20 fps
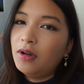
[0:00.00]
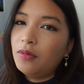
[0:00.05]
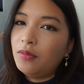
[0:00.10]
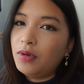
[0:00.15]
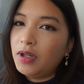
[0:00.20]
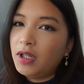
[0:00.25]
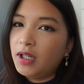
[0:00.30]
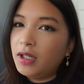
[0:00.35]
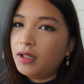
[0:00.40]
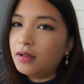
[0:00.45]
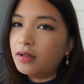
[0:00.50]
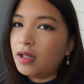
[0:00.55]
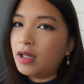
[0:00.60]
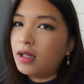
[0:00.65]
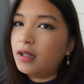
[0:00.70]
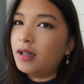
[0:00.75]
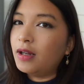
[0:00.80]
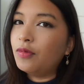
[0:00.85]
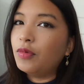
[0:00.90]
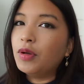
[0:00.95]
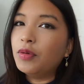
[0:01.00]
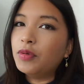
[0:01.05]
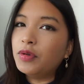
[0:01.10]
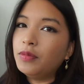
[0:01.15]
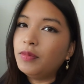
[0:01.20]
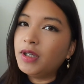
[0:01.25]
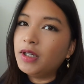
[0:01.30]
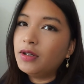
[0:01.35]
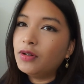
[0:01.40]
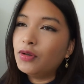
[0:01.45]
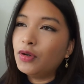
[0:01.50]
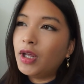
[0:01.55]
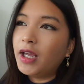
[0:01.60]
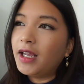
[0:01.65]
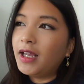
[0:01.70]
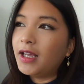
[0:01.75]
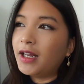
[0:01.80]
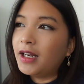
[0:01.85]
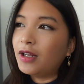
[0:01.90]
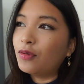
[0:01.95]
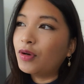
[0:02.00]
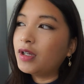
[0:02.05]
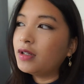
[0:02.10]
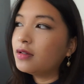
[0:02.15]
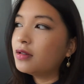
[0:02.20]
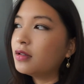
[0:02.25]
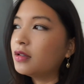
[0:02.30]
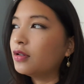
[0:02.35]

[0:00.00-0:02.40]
we said that we would meet today anyway,